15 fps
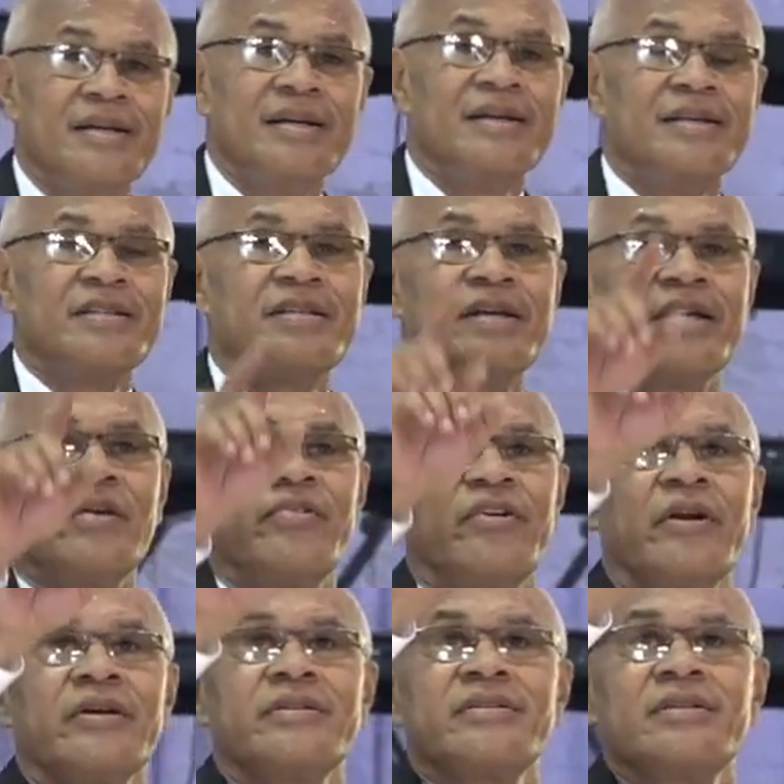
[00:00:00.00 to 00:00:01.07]
Seek ye
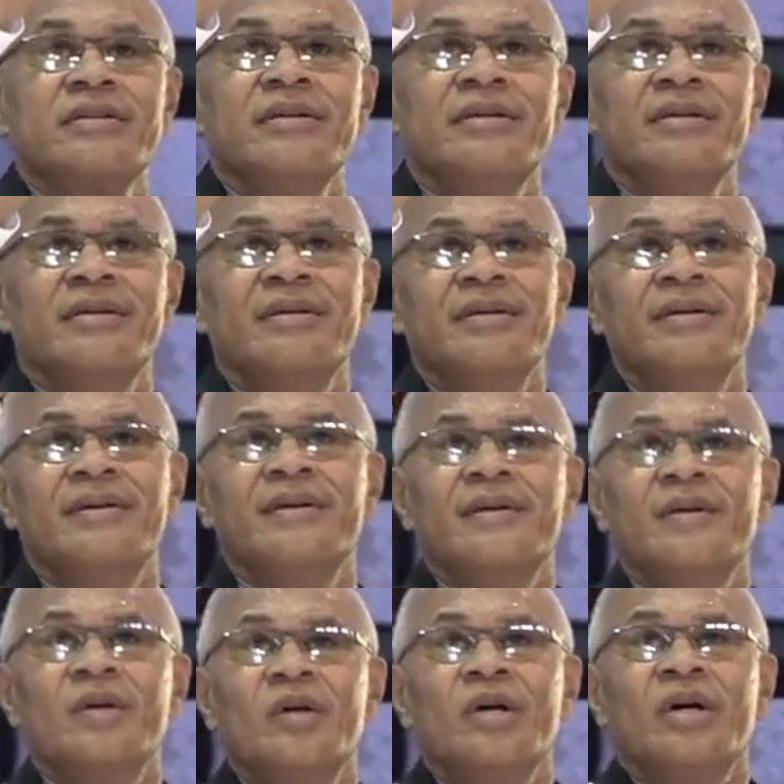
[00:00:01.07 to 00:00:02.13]
first
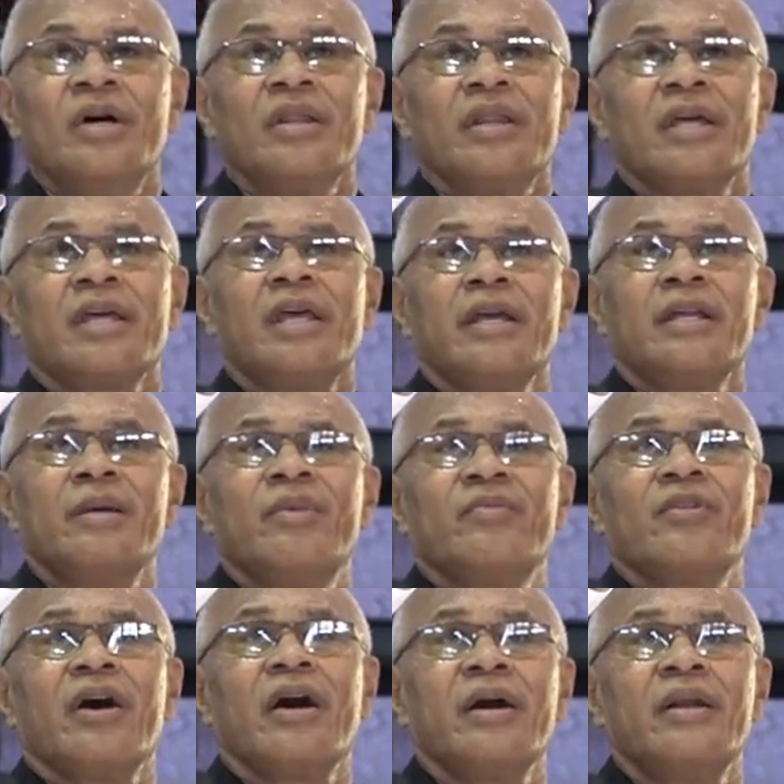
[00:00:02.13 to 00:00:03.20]
the kingdom of
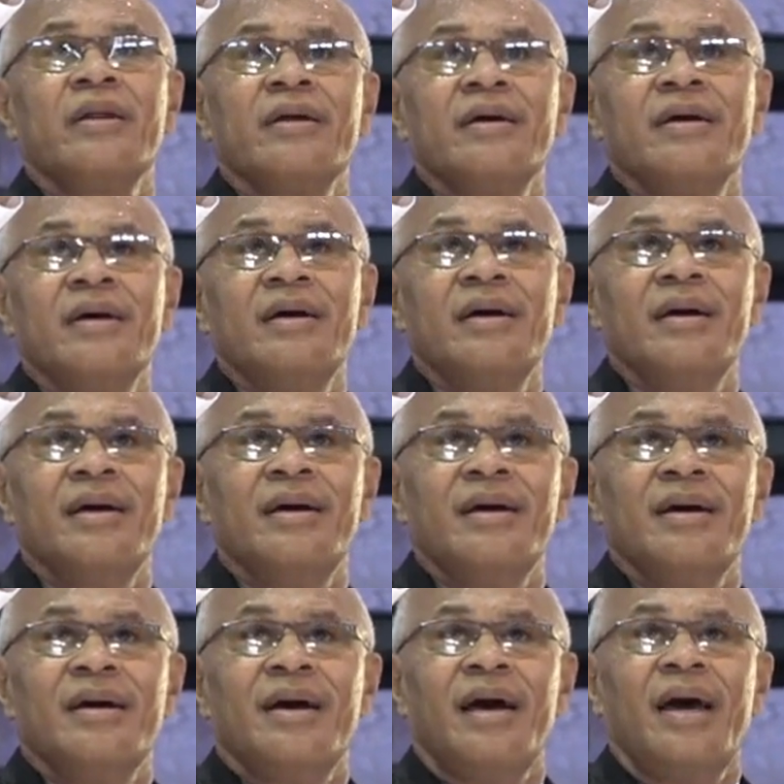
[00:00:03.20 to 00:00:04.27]
God
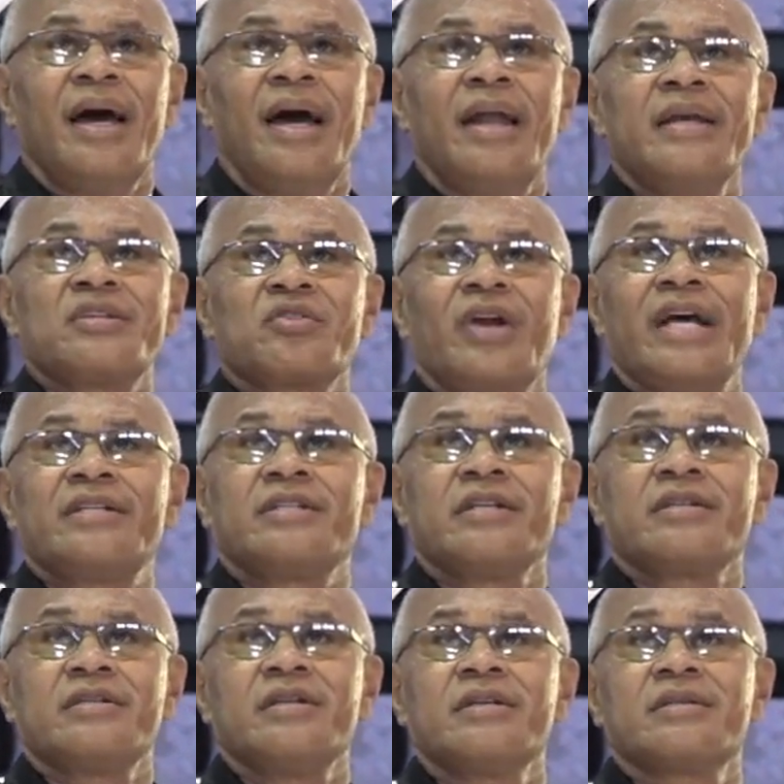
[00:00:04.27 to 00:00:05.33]
and his
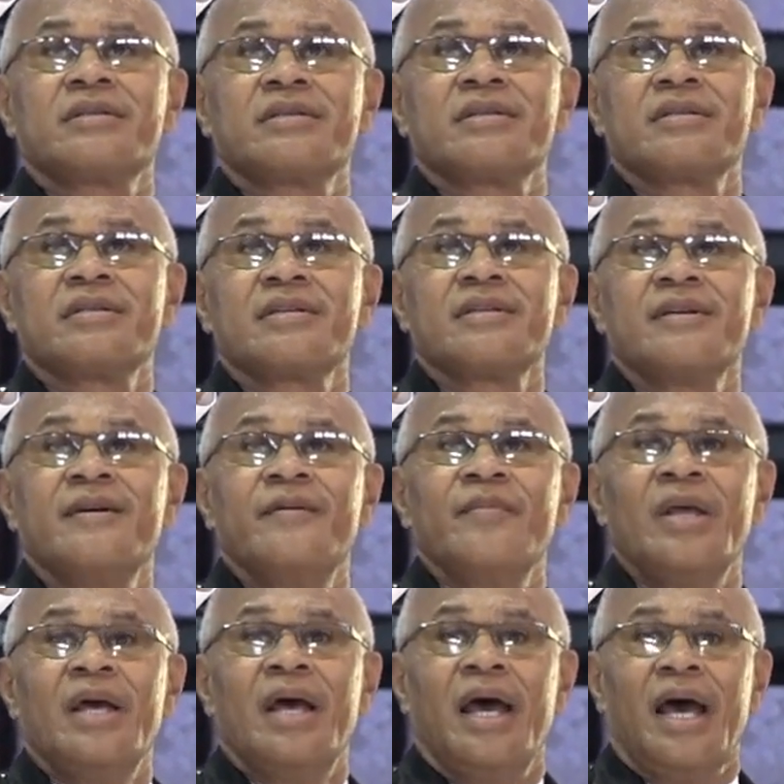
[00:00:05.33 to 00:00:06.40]
righteousness.
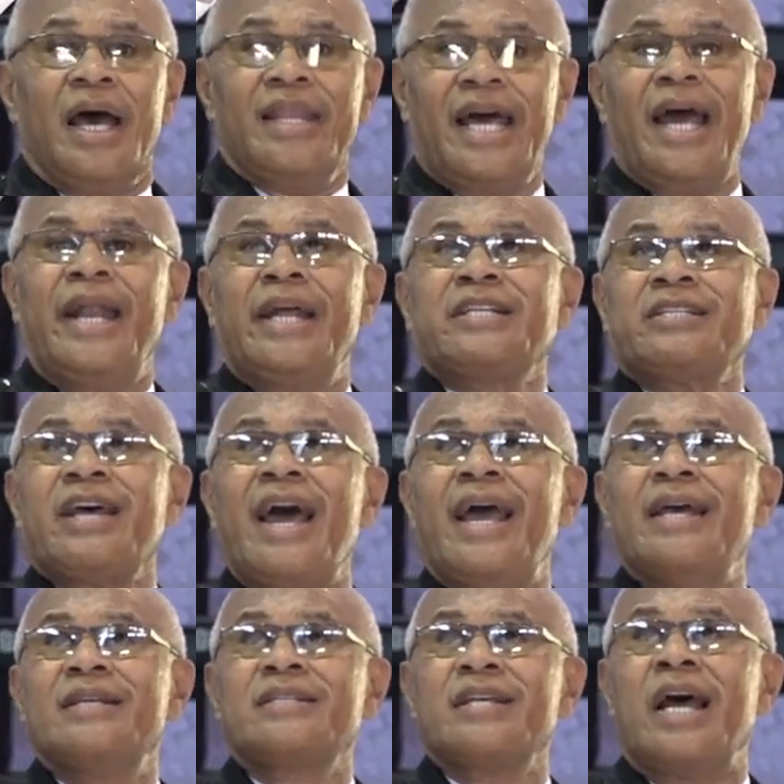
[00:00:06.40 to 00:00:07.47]
And then it
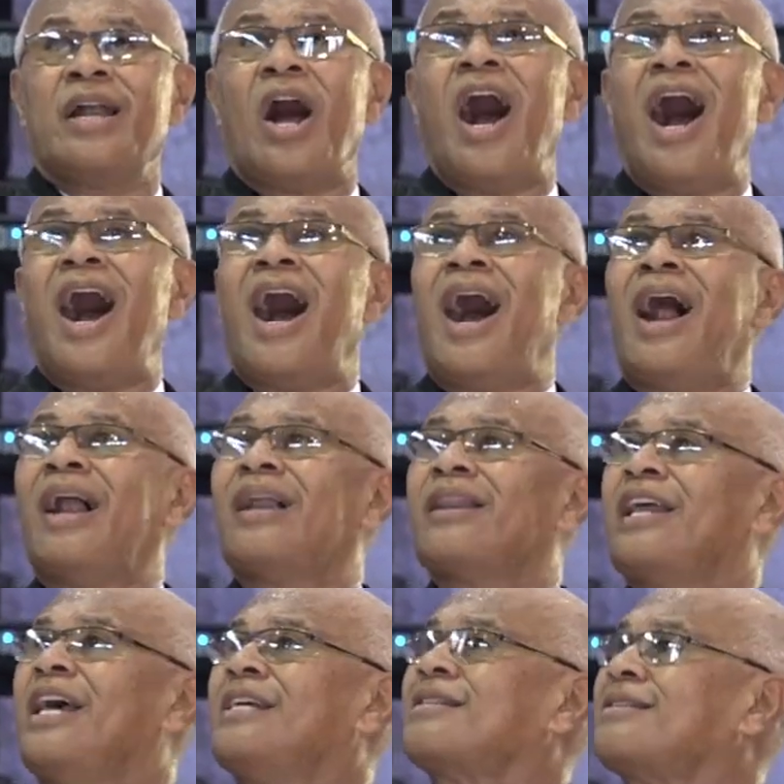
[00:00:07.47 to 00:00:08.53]
says, and all these